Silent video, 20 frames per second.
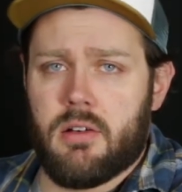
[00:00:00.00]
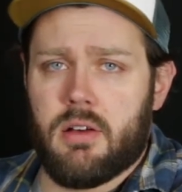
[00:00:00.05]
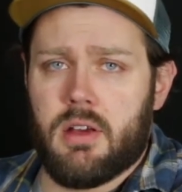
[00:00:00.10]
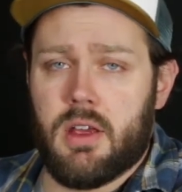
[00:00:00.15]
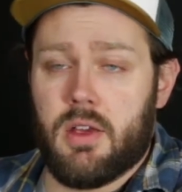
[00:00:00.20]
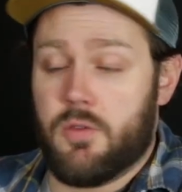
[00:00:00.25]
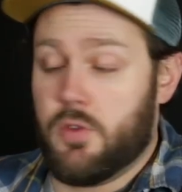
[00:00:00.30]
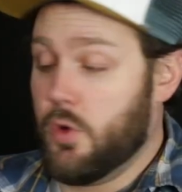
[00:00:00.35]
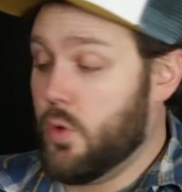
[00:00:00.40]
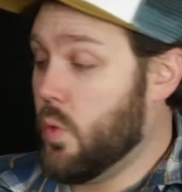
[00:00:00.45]

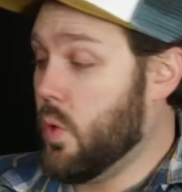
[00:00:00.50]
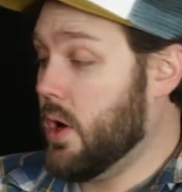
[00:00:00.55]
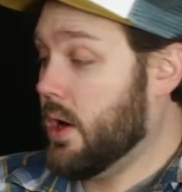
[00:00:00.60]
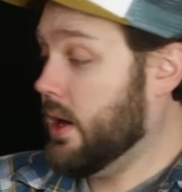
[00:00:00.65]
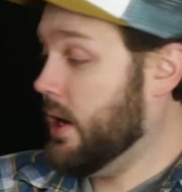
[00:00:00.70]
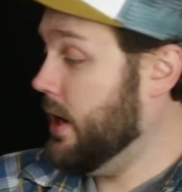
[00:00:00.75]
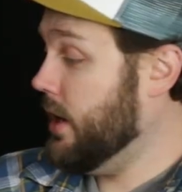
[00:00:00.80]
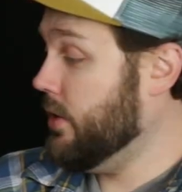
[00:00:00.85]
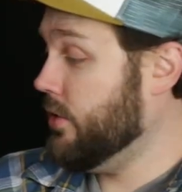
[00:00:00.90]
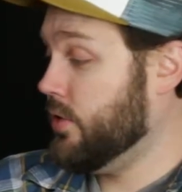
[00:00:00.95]
if you want
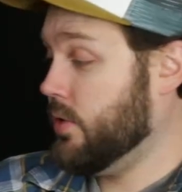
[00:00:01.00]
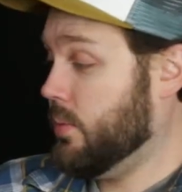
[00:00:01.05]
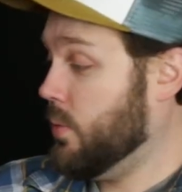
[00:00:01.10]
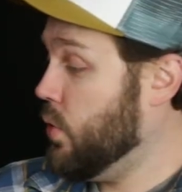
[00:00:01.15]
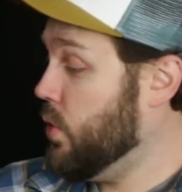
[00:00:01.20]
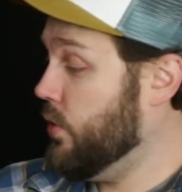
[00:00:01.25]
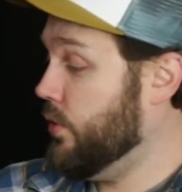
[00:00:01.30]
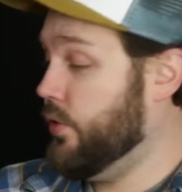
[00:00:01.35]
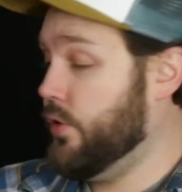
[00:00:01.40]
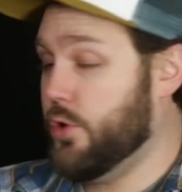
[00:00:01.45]
to hear some
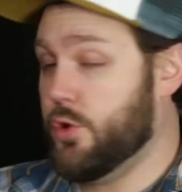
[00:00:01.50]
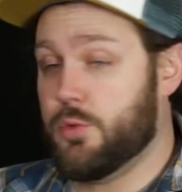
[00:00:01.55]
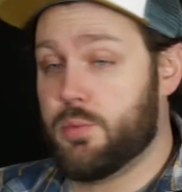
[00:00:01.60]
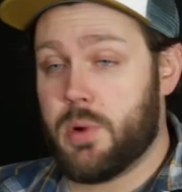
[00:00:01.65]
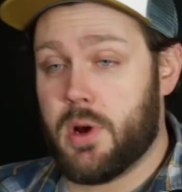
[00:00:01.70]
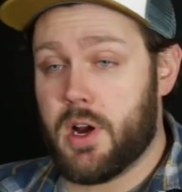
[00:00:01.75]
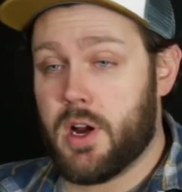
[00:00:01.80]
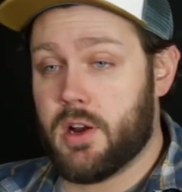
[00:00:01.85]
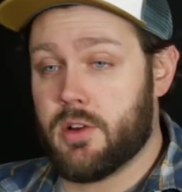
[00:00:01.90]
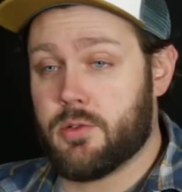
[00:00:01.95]
more food
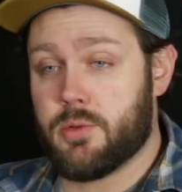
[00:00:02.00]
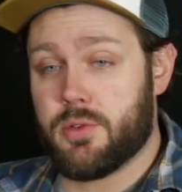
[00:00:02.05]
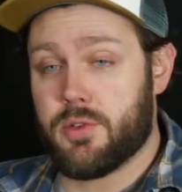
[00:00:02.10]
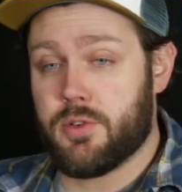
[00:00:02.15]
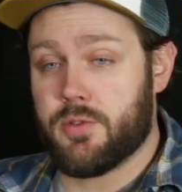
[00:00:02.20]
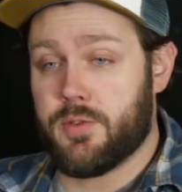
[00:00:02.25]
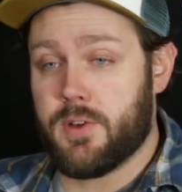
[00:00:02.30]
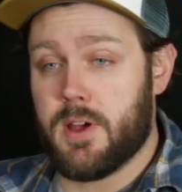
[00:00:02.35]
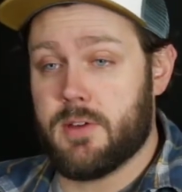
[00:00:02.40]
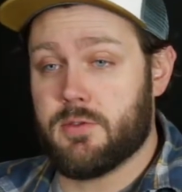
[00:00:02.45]
pairings with
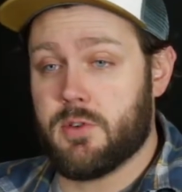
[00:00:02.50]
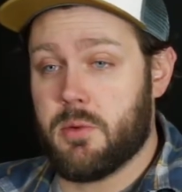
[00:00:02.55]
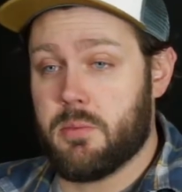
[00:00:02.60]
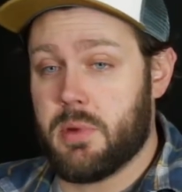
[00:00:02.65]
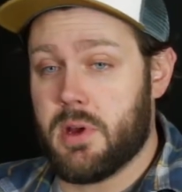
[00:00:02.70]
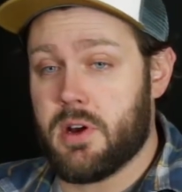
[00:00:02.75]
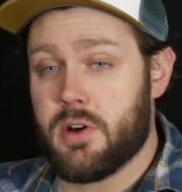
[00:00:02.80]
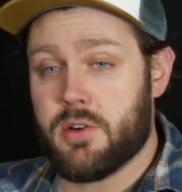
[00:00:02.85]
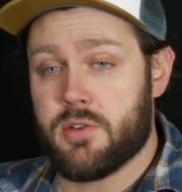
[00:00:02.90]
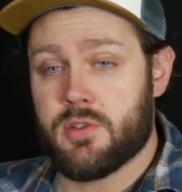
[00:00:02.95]
your favorite
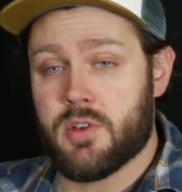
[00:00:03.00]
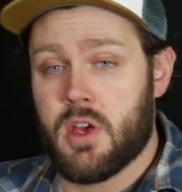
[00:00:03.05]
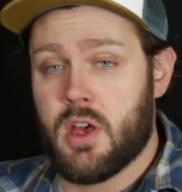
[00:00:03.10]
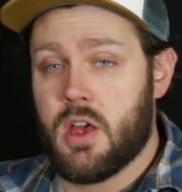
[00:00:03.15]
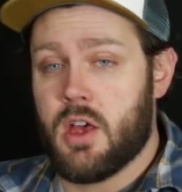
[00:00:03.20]
beers,